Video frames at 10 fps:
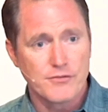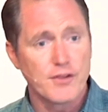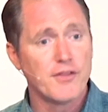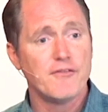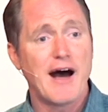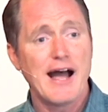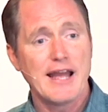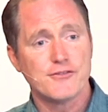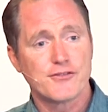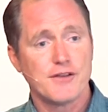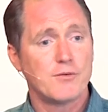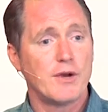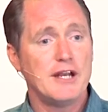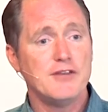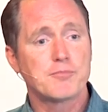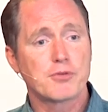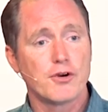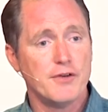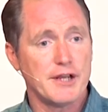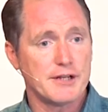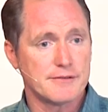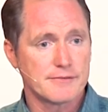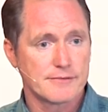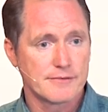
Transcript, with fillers: to the vines than when he's pruning.